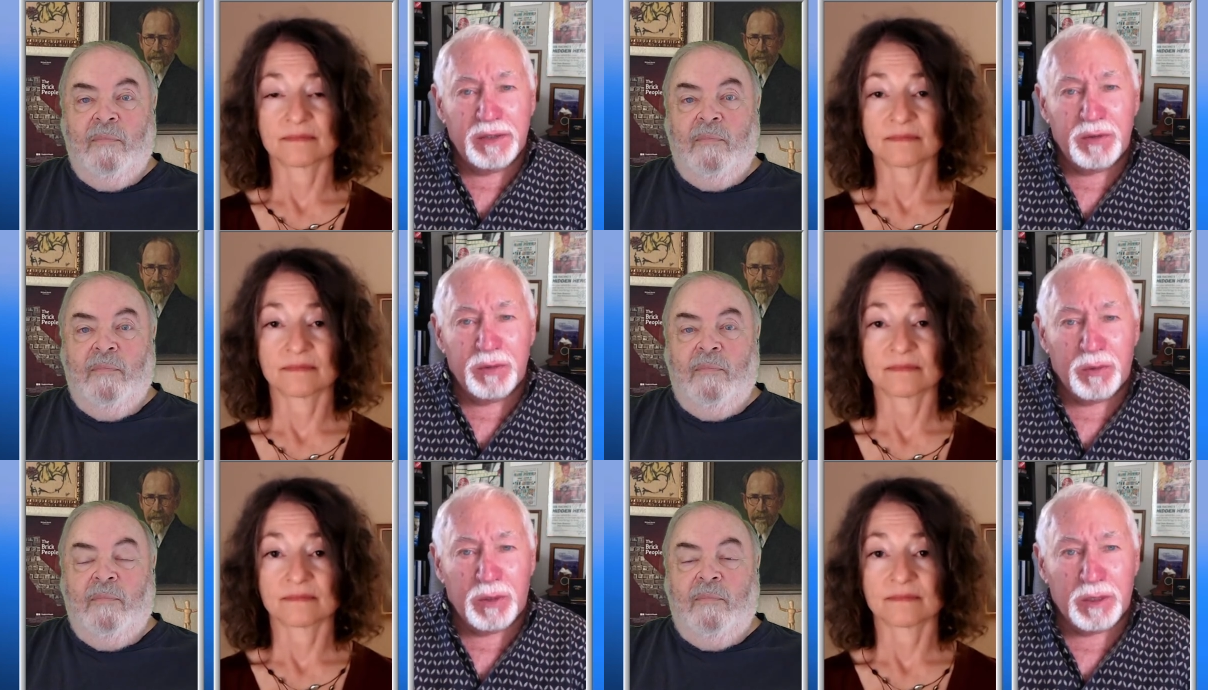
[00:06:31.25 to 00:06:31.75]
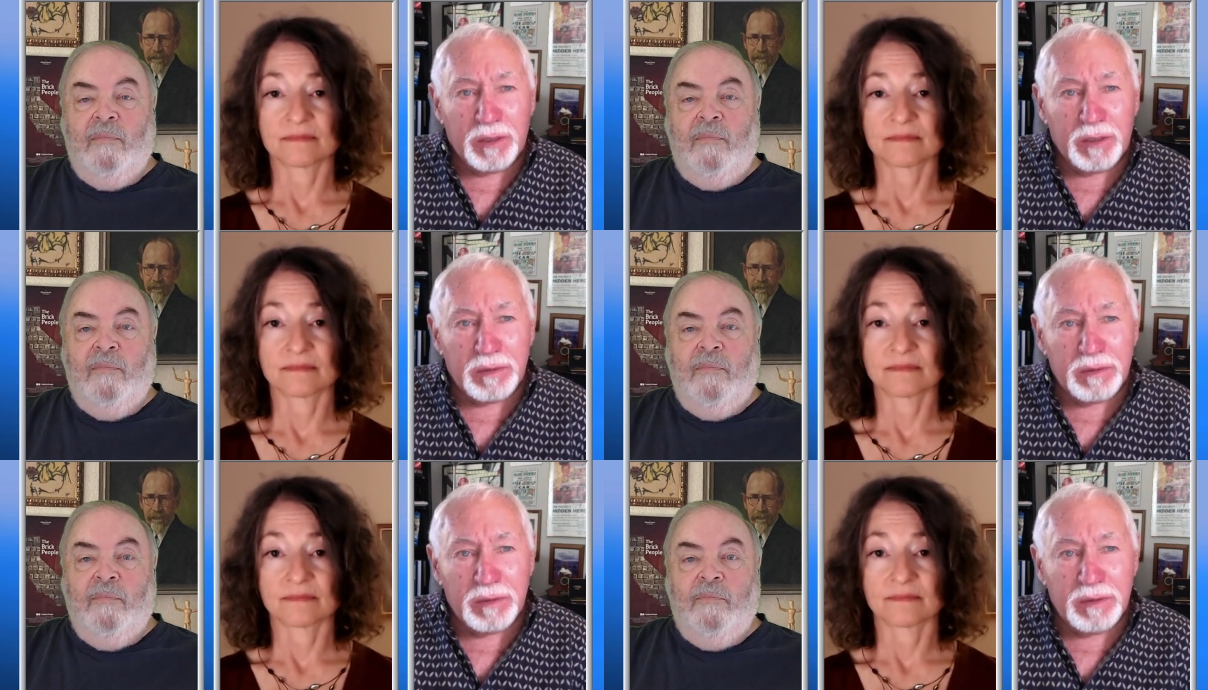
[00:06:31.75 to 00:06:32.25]

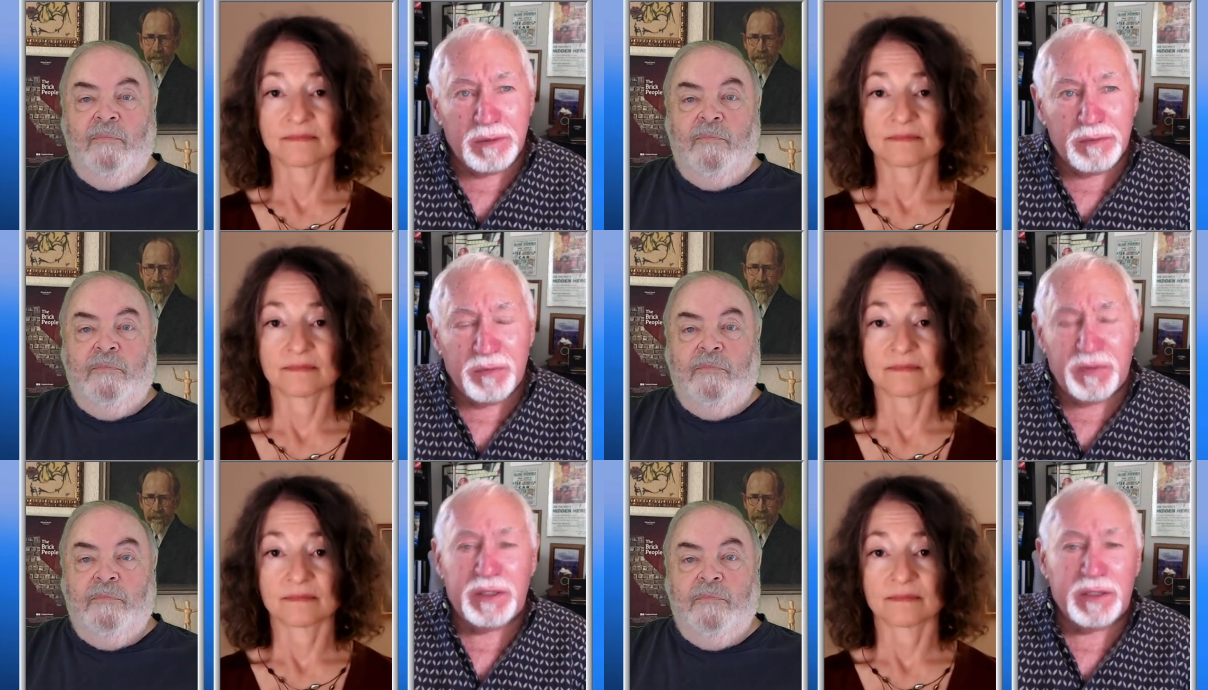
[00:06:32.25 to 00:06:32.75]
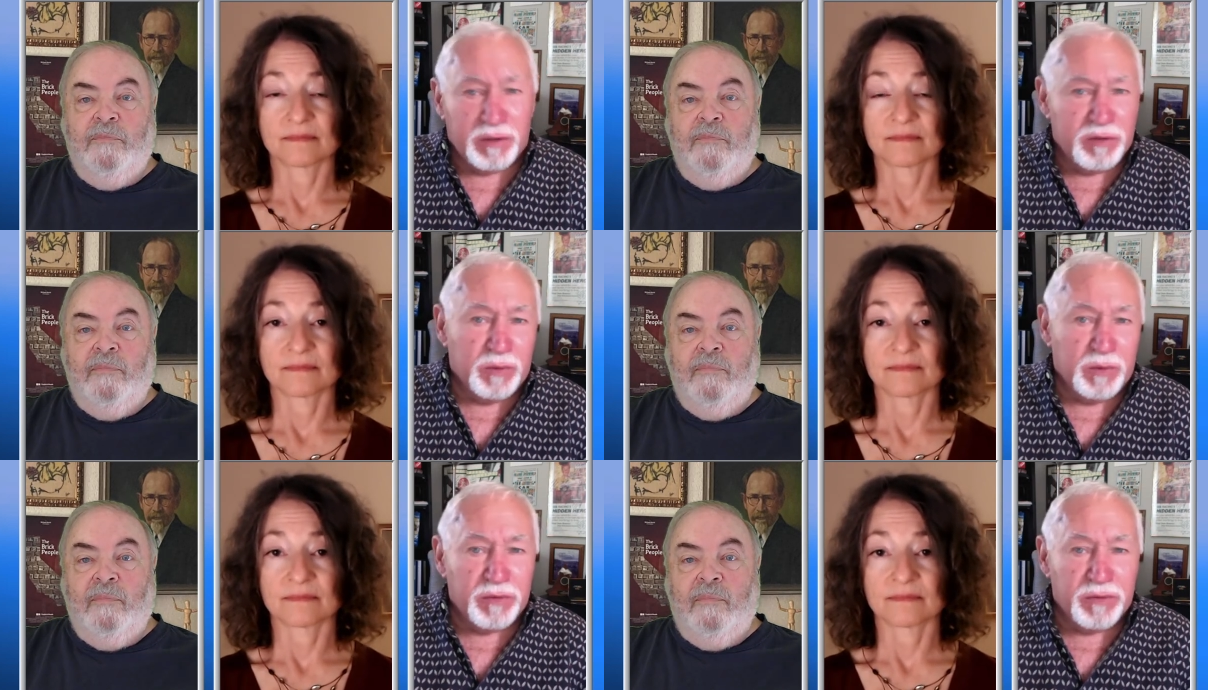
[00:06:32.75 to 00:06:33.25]
Speaker 1: your
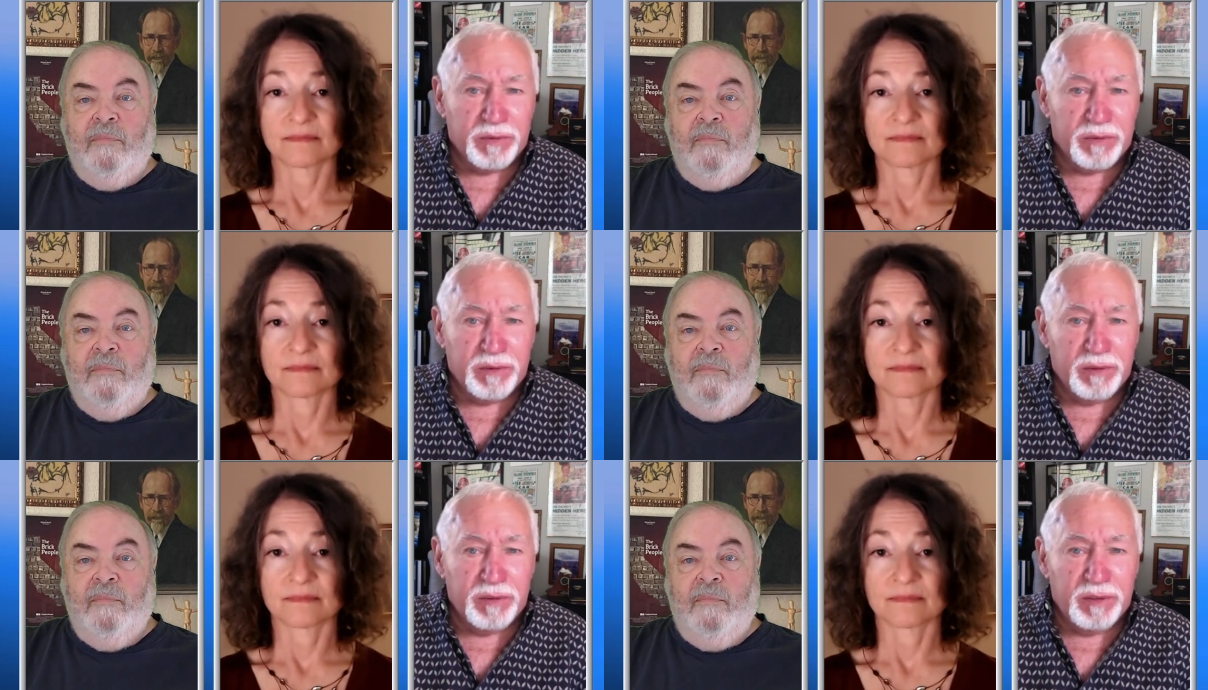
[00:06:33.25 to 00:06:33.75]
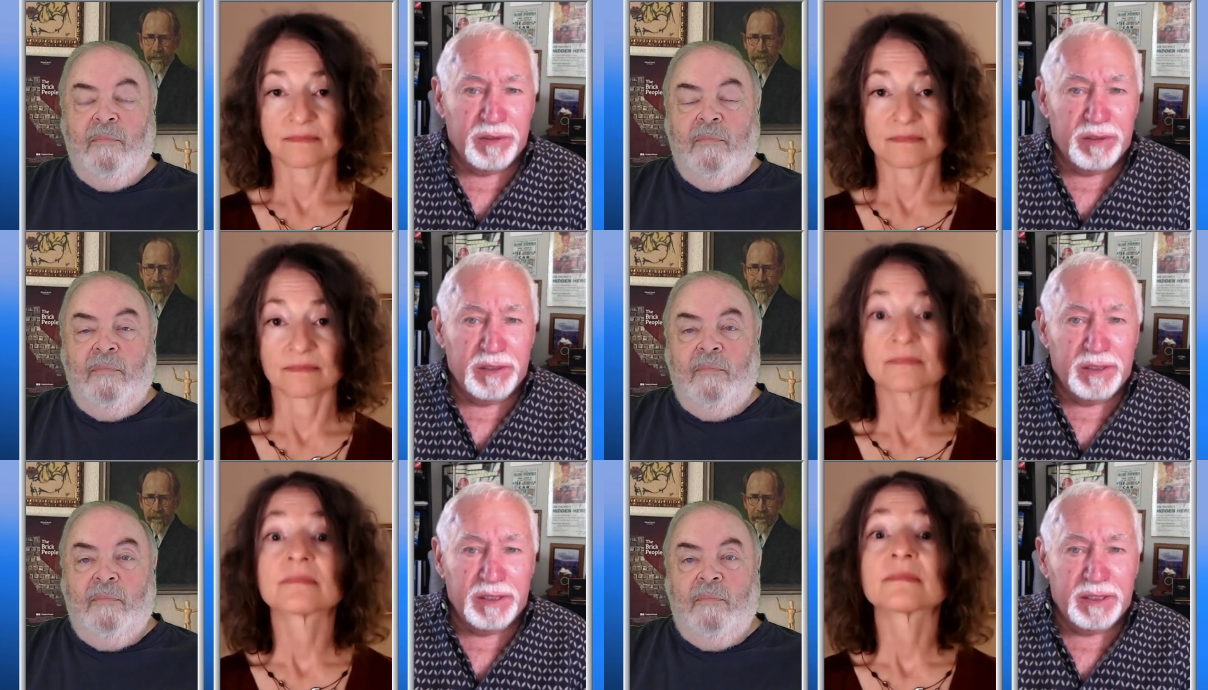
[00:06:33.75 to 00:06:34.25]
feelings with.
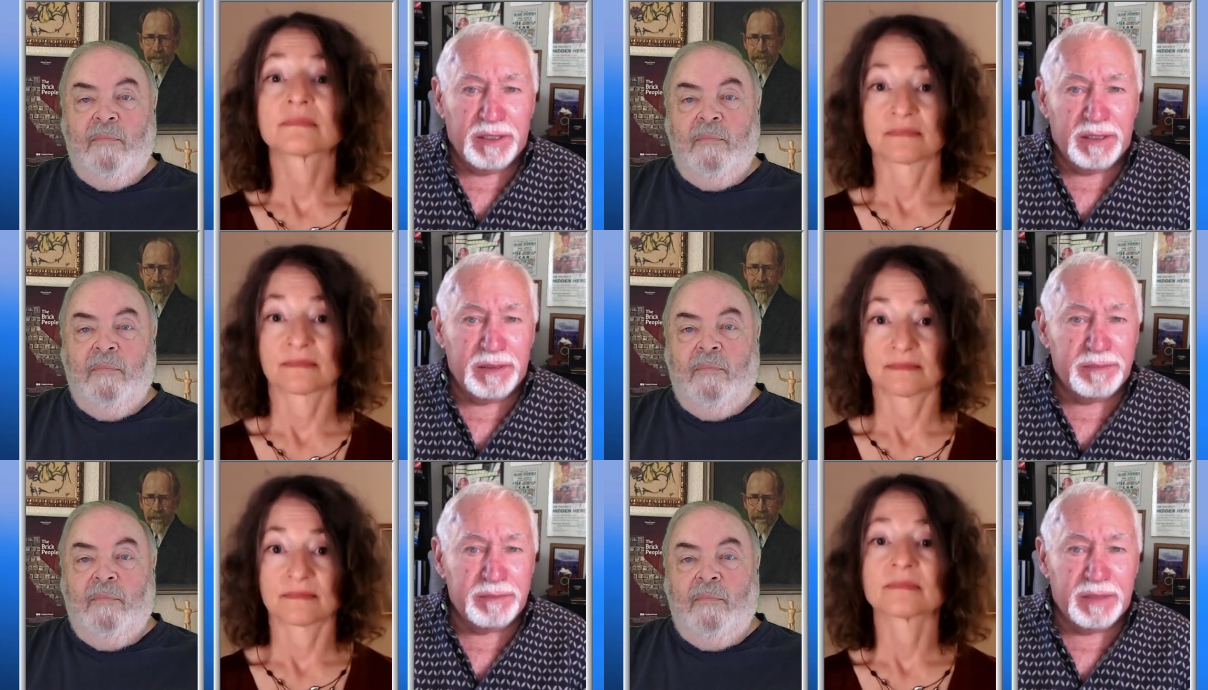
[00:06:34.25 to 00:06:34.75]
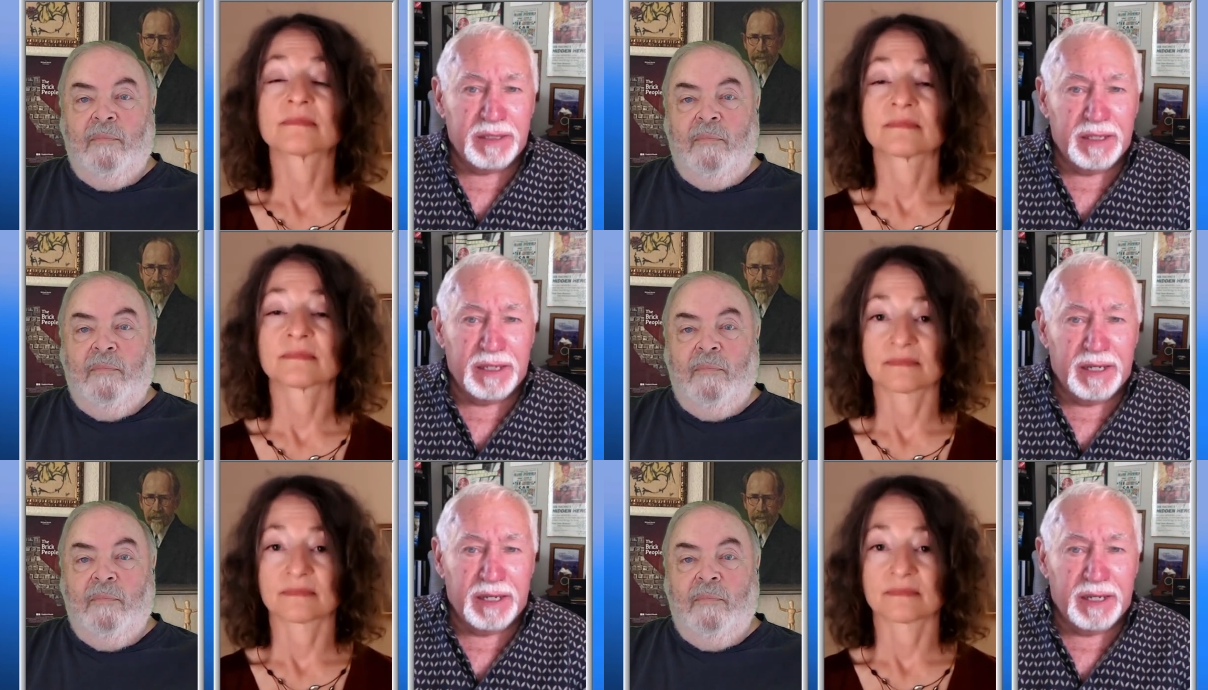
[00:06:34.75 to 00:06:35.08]
Um,